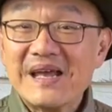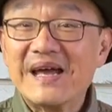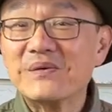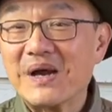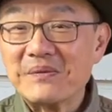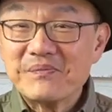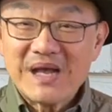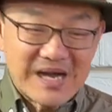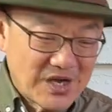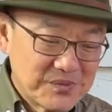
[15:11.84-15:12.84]
anyway,
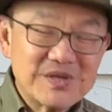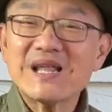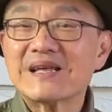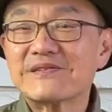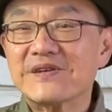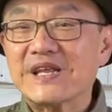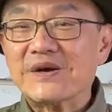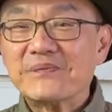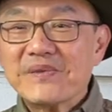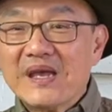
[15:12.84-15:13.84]
I hope you liked the
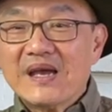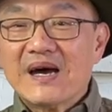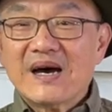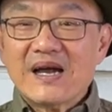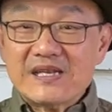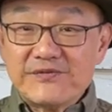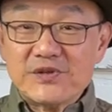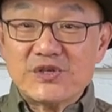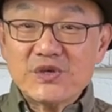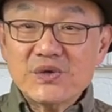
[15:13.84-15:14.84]
video. Uh, and if you
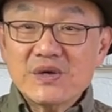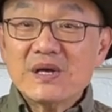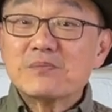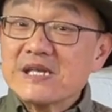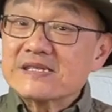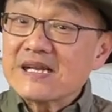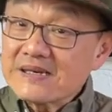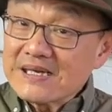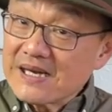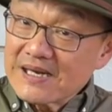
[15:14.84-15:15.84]
do, please
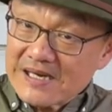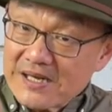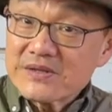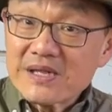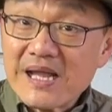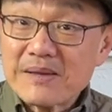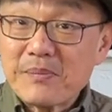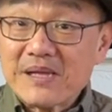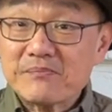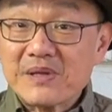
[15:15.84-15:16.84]
uh, click on the like
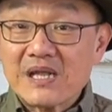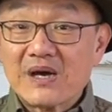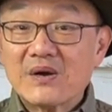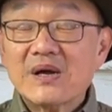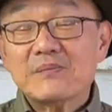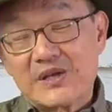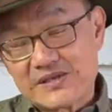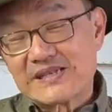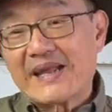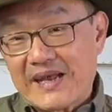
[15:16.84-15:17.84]
button below
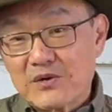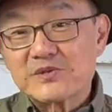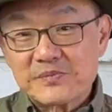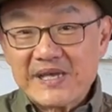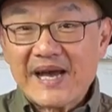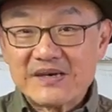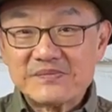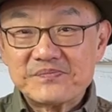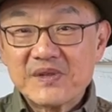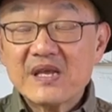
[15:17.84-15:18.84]
because that helps me out.
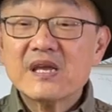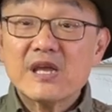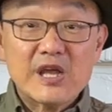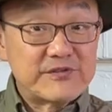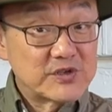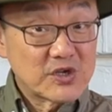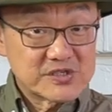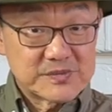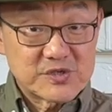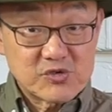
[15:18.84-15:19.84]
If you're not
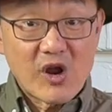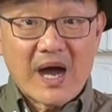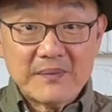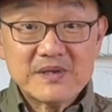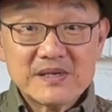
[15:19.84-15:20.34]
subscribed,